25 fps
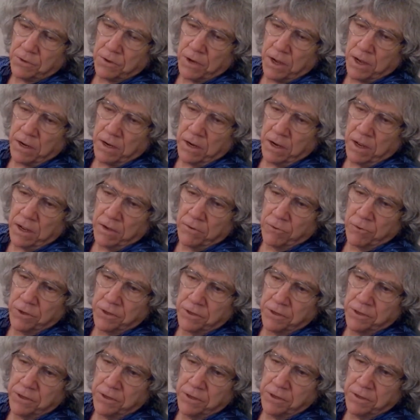I
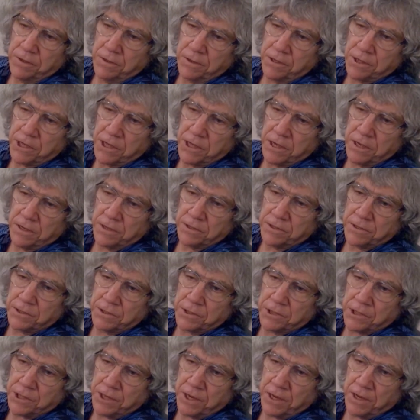really can't
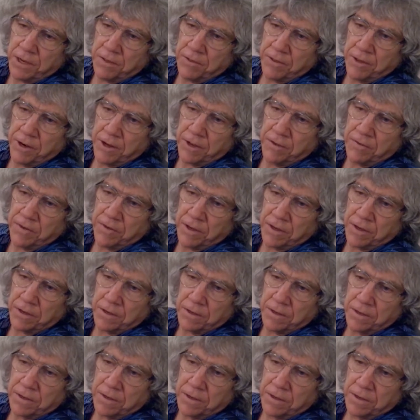say that I think,
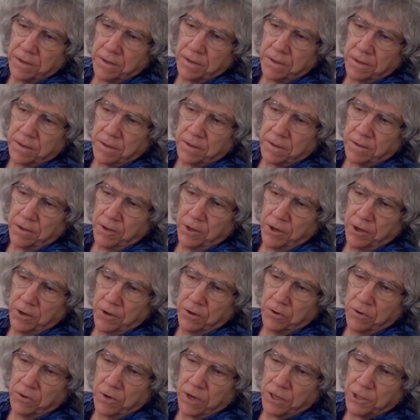
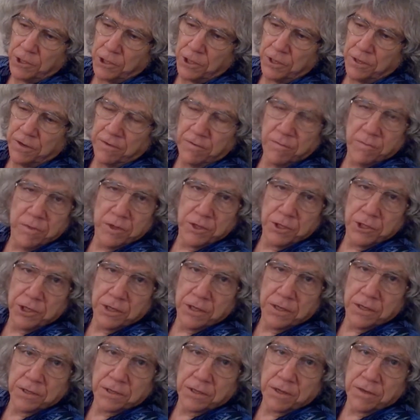I should give him a
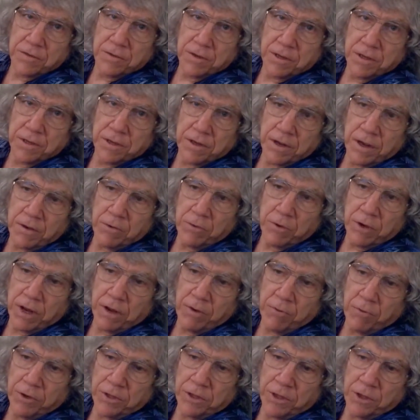chance. I think that what
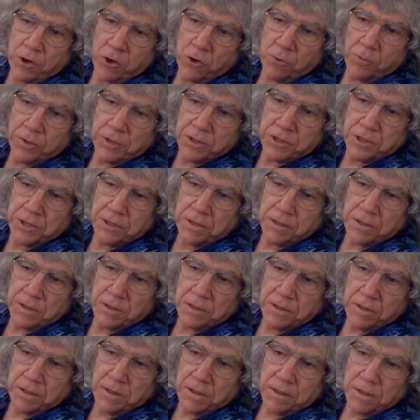I really hope is that
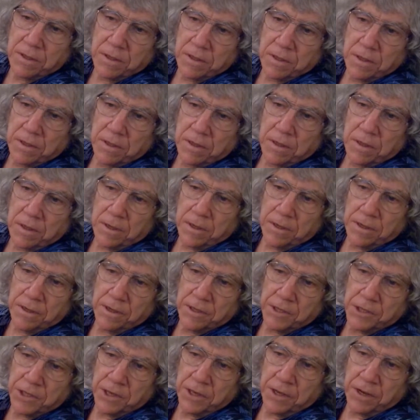
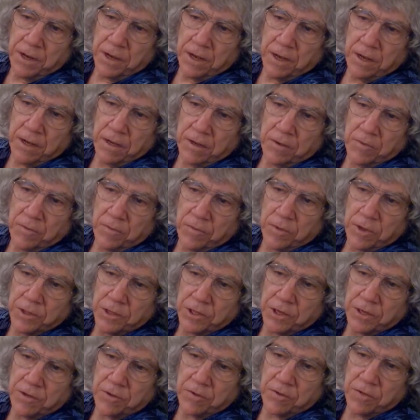
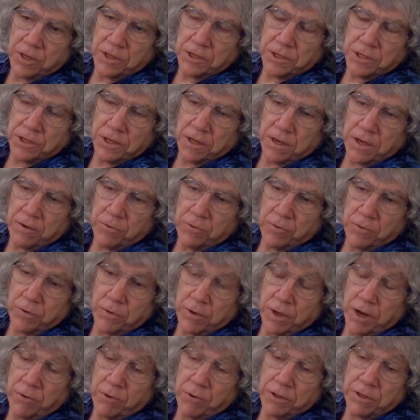the things
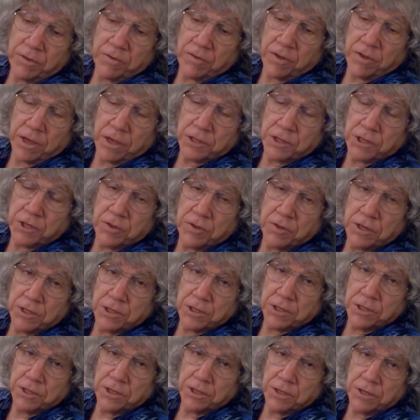what I really think is the things
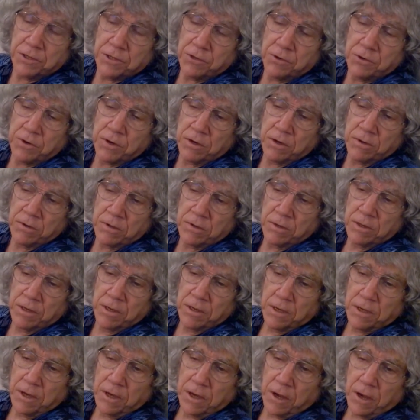he's going to do are
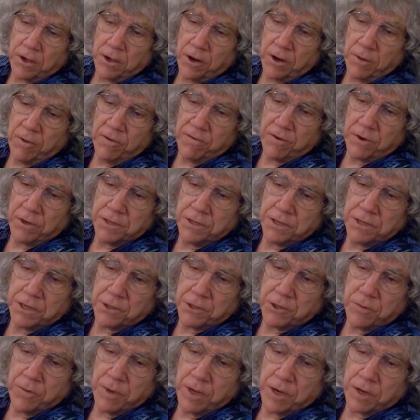going to be very
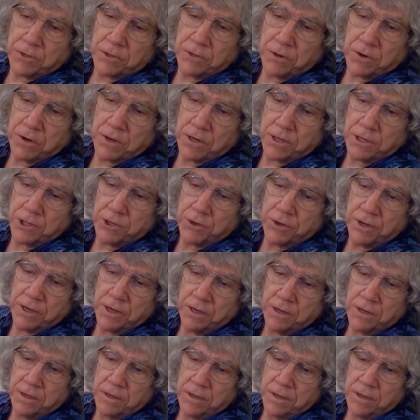detrimental to our country."